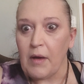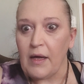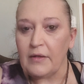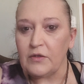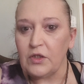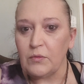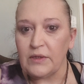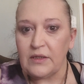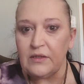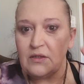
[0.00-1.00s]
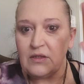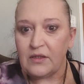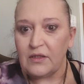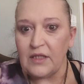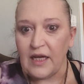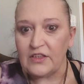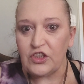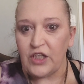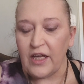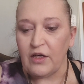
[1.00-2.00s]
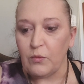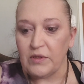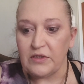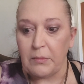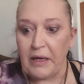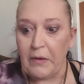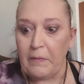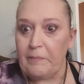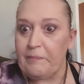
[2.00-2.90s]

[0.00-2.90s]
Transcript: I don't know what that shadow was about,